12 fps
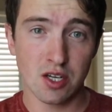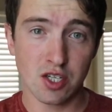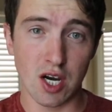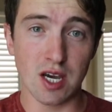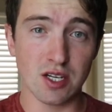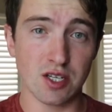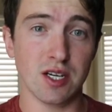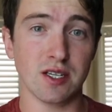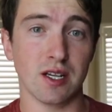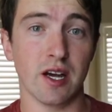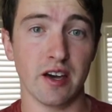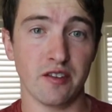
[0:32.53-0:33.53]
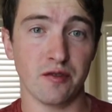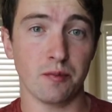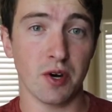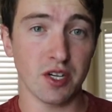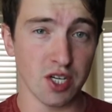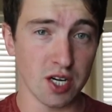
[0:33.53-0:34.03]
change his life
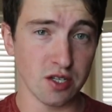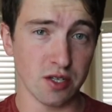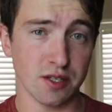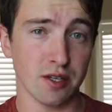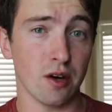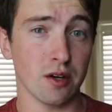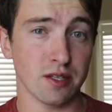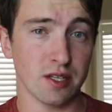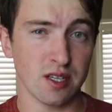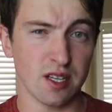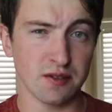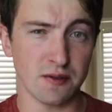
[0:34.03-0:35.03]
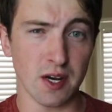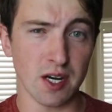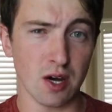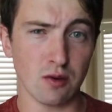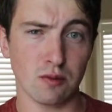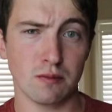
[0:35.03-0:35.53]
by changing his thoughts? Let's find
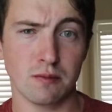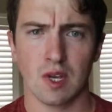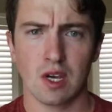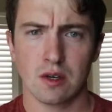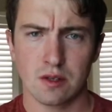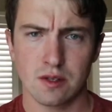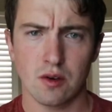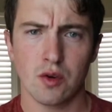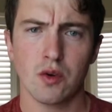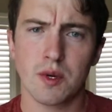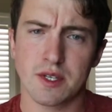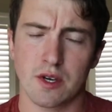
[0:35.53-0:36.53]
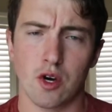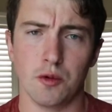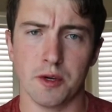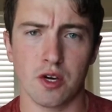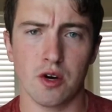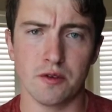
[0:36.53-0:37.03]
out. So who is
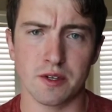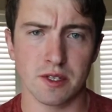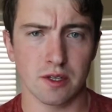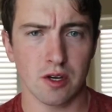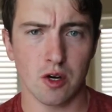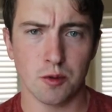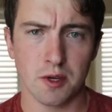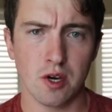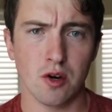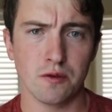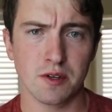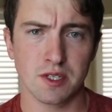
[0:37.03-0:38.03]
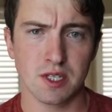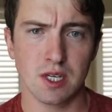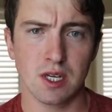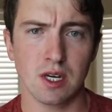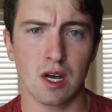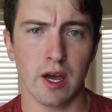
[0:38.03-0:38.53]
Colby Covington? Colby
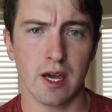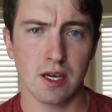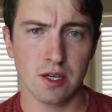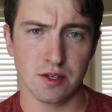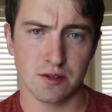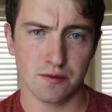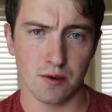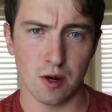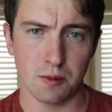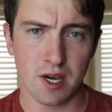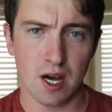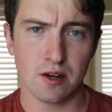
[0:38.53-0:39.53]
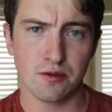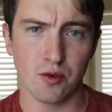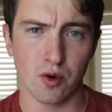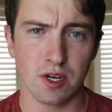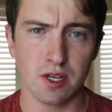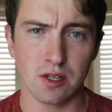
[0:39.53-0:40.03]
Covington hails from
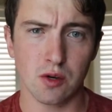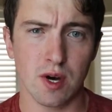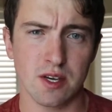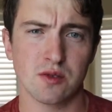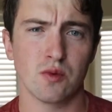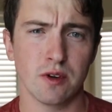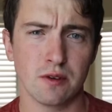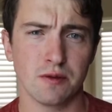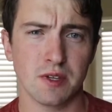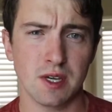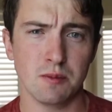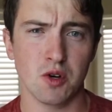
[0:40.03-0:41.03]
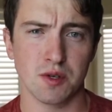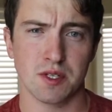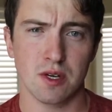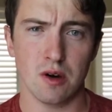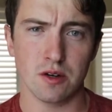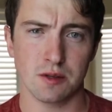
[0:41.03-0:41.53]
California in the US, one of the most
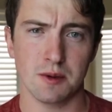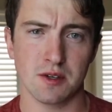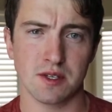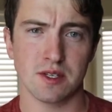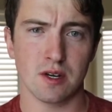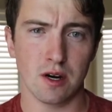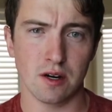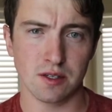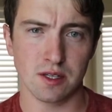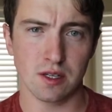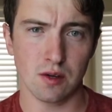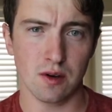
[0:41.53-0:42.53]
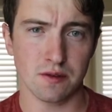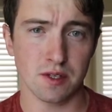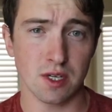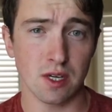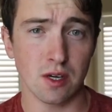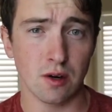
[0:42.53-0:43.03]
talked about stars in the
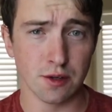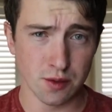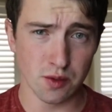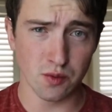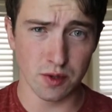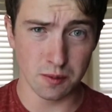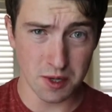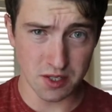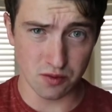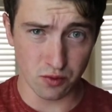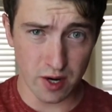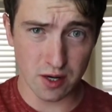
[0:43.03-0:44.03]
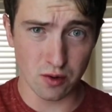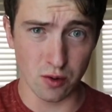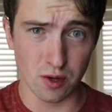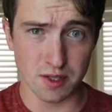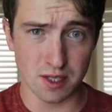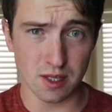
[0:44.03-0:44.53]
UFC. He also has one of the best
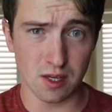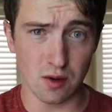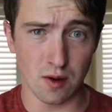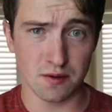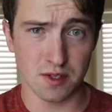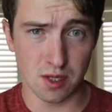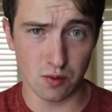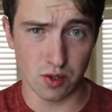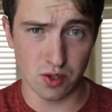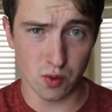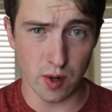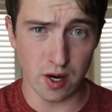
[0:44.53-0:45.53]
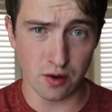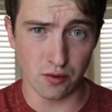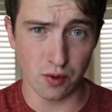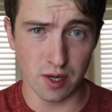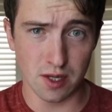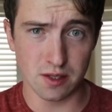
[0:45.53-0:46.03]
records in the UFC with 12
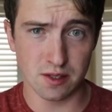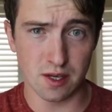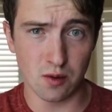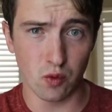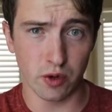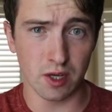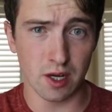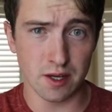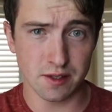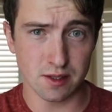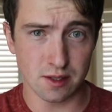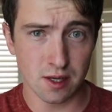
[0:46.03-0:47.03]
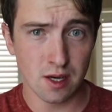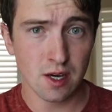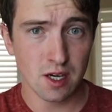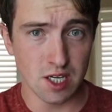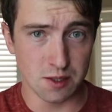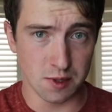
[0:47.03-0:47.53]
wins and 1 losses.
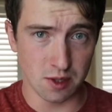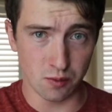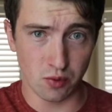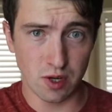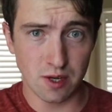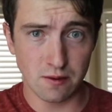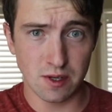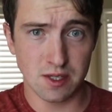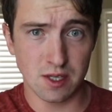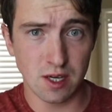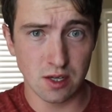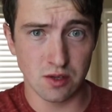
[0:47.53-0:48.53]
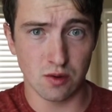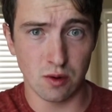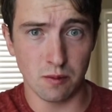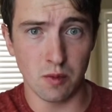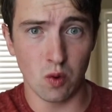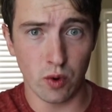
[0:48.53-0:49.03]
He's been the previous
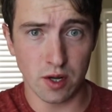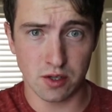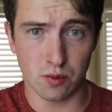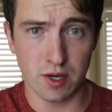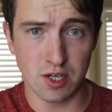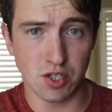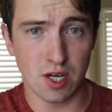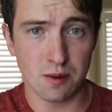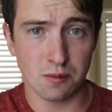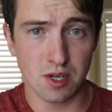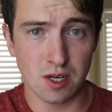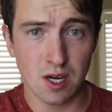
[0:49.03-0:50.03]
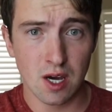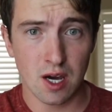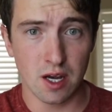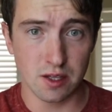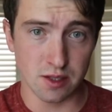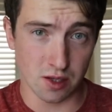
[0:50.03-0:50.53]
interim welterweight champion
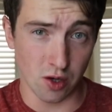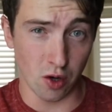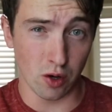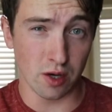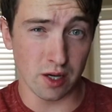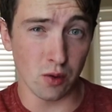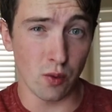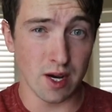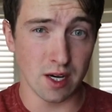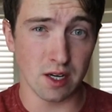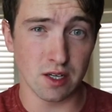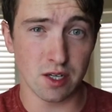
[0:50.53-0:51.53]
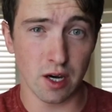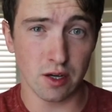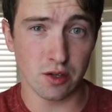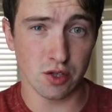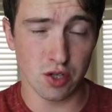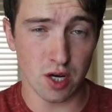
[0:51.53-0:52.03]
and he's currently waiting a
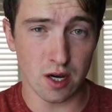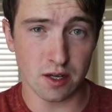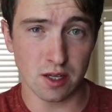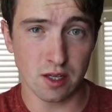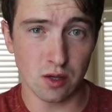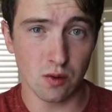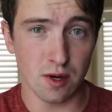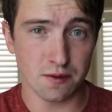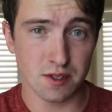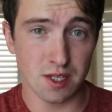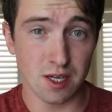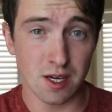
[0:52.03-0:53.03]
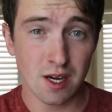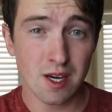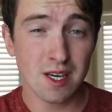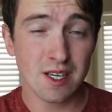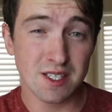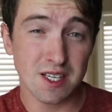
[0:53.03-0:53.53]
title shot in the UFC.
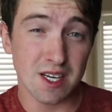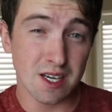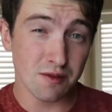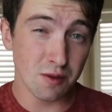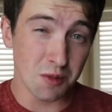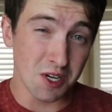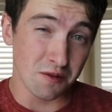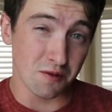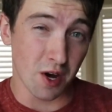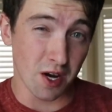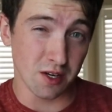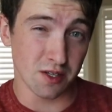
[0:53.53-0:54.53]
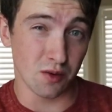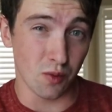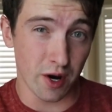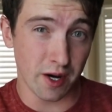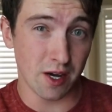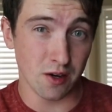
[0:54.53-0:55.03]
He's even been invited to the
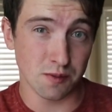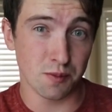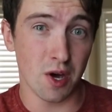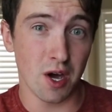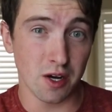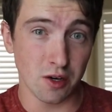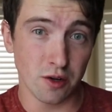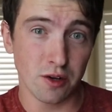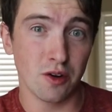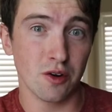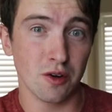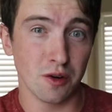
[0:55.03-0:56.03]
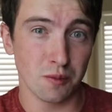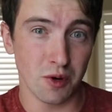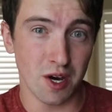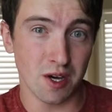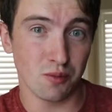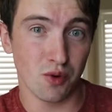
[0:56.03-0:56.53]
White House by none other
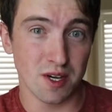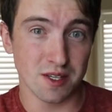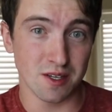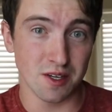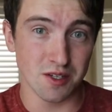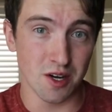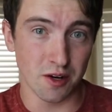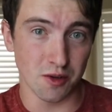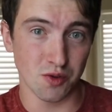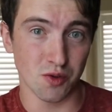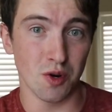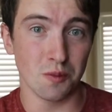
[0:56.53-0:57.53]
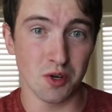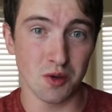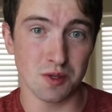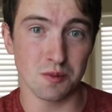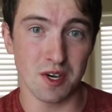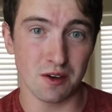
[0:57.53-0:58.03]
by President Donald Trump,
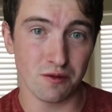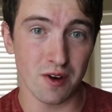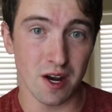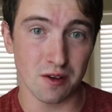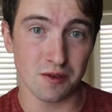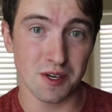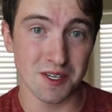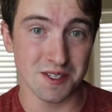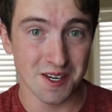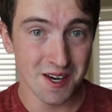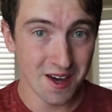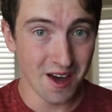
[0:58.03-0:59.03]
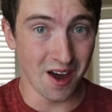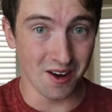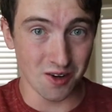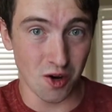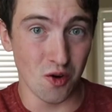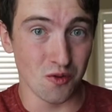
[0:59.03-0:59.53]
who's a big fan of his,
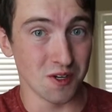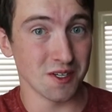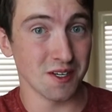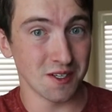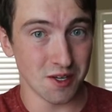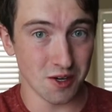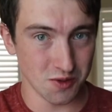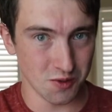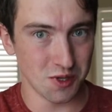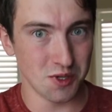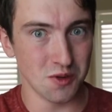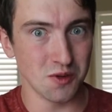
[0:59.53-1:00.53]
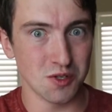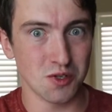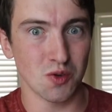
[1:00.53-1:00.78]
and Covington is also a huge